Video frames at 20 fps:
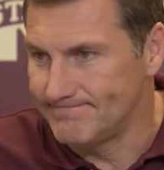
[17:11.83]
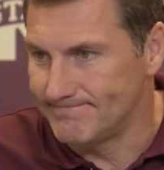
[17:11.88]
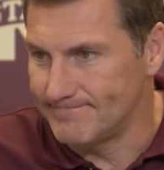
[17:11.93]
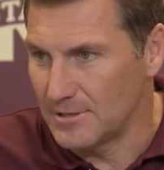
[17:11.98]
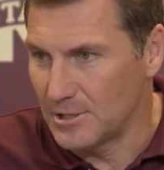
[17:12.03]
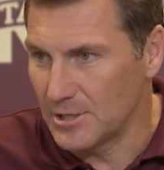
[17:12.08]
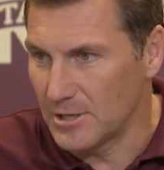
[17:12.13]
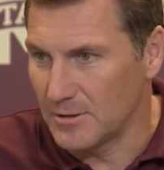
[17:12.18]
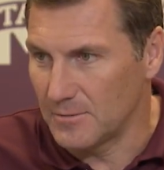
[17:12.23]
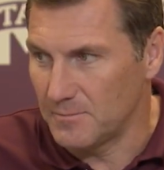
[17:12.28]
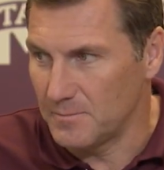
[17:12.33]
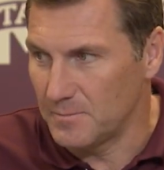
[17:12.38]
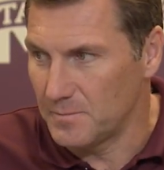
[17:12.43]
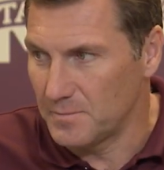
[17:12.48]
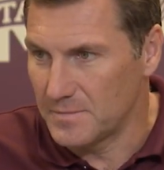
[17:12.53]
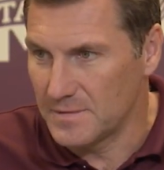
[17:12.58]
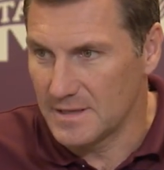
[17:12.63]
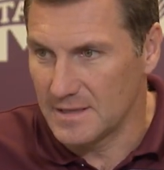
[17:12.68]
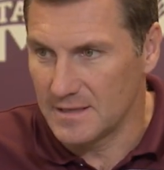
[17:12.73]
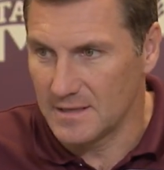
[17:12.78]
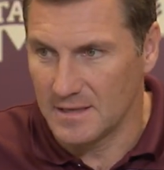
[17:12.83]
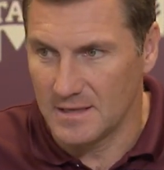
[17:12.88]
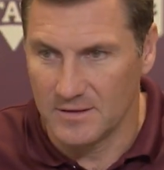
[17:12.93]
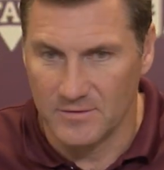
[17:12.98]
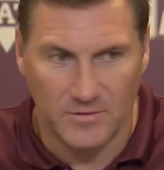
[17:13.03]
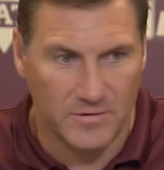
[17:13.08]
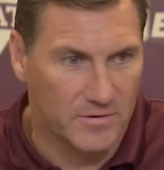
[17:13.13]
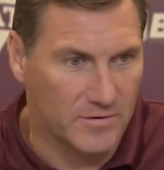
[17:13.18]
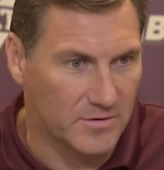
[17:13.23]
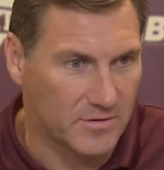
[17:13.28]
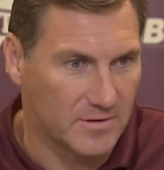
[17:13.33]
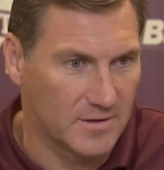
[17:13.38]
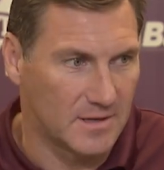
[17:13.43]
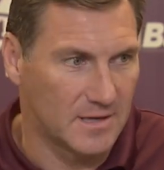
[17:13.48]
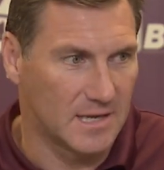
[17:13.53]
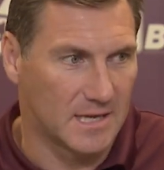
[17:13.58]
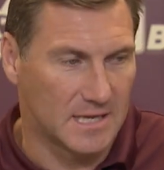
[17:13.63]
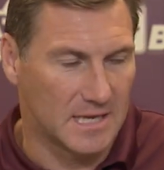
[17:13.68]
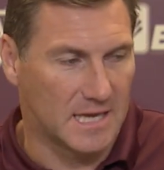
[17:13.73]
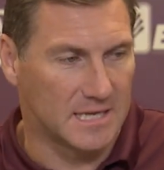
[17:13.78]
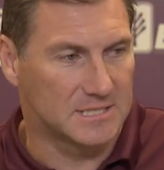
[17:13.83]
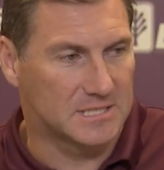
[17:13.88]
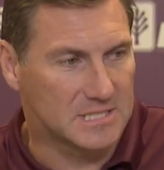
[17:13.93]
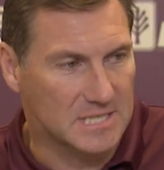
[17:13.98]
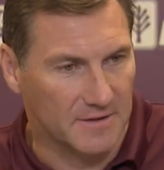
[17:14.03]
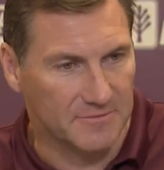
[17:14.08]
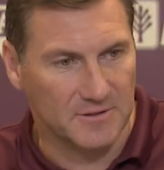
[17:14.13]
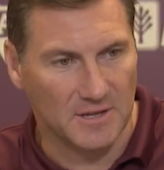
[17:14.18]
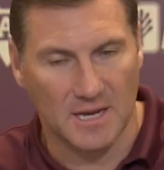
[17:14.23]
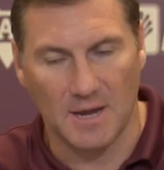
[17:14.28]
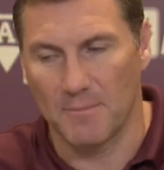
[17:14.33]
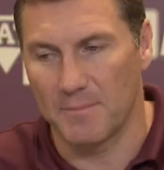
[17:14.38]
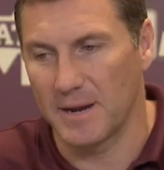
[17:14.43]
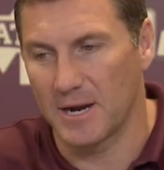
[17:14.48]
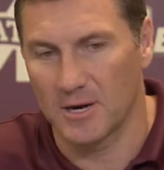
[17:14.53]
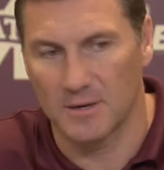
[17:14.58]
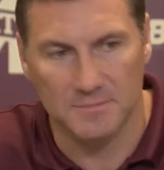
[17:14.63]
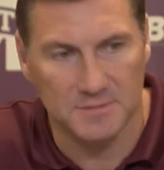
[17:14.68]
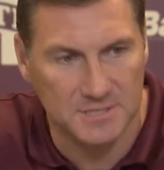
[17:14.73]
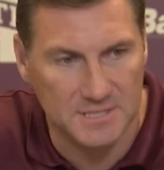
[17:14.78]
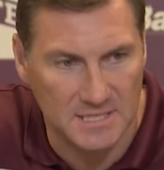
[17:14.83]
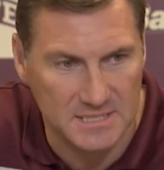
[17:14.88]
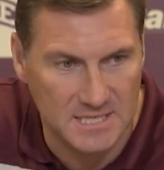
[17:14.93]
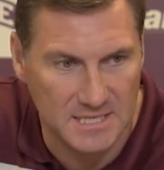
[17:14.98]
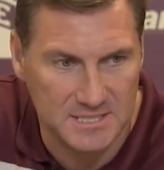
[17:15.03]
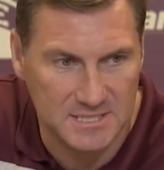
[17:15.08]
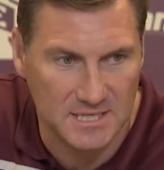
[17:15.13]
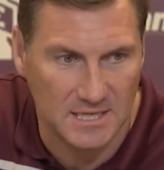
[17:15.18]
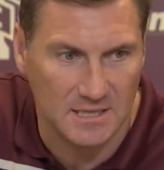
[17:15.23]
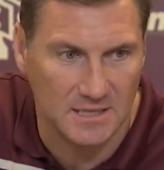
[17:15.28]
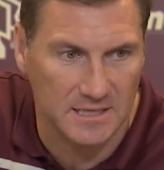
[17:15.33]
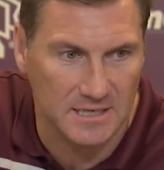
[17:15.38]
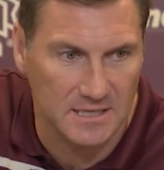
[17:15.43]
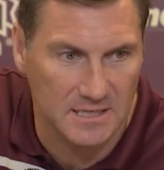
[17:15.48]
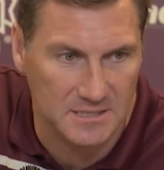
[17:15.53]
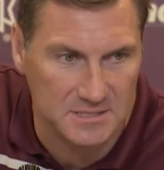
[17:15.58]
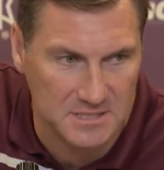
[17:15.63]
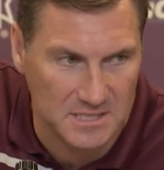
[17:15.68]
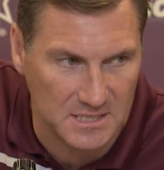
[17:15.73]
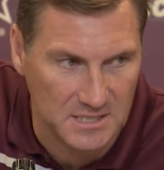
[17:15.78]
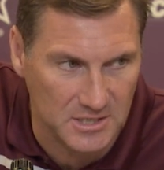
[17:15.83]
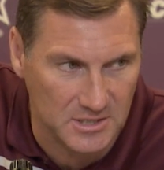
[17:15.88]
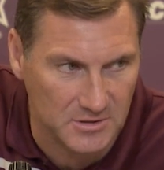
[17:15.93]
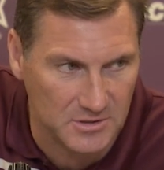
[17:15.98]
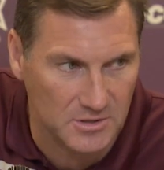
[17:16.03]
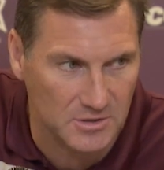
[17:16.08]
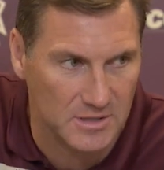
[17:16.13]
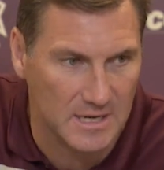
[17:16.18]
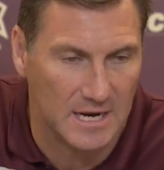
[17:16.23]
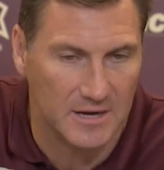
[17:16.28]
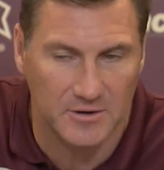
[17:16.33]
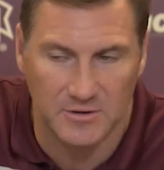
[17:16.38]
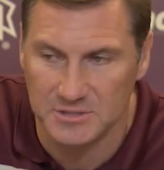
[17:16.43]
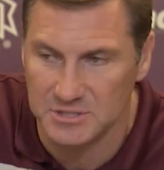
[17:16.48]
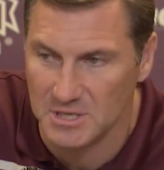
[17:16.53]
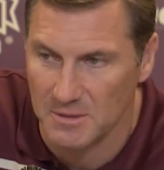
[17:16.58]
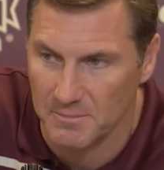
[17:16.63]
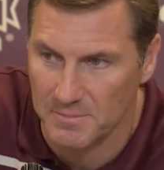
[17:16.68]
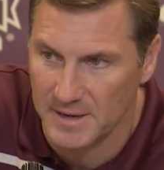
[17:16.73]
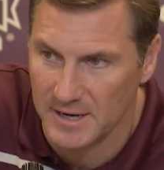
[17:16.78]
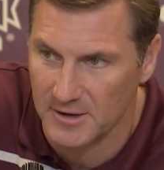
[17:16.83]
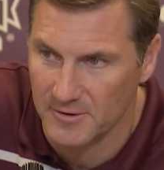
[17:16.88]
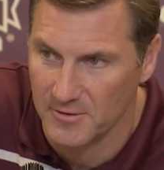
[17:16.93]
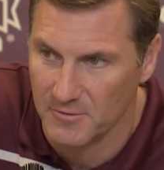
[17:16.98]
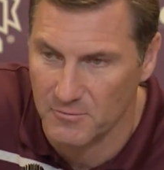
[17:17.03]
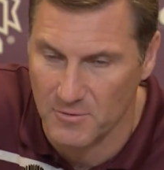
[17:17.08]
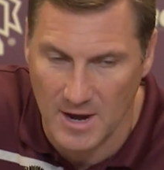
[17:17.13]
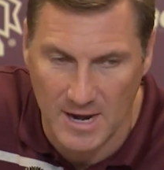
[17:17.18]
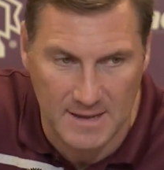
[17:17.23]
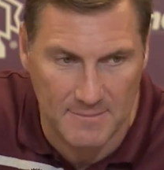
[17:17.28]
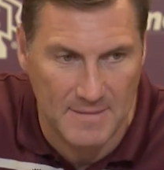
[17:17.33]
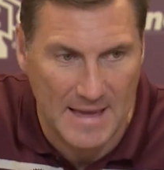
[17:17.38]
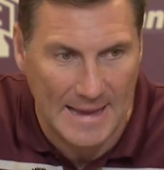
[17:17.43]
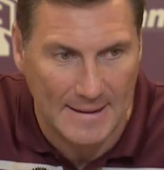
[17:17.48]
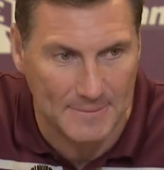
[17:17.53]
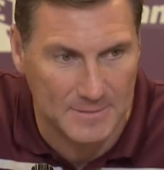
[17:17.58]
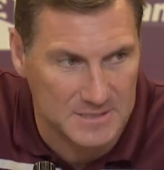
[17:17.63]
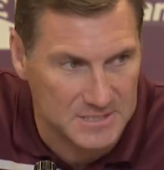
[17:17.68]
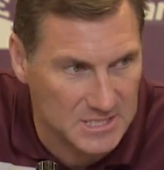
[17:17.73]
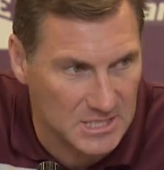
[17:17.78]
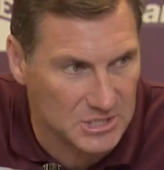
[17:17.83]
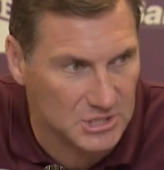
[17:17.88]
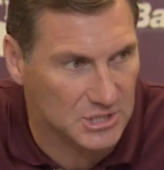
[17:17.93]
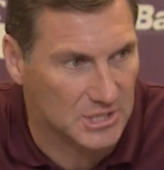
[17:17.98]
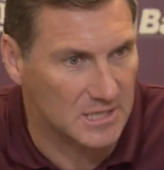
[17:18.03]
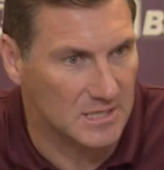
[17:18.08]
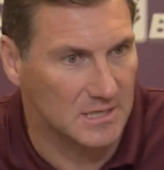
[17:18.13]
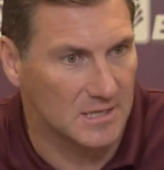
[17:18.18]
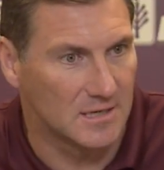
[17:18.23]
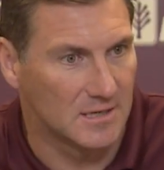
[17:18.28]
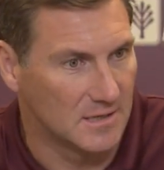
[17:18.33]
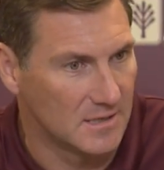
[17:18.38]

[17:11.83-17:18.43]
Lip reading: you know, it's tough to compare them statistically because, you know, you got to do is compare the running back position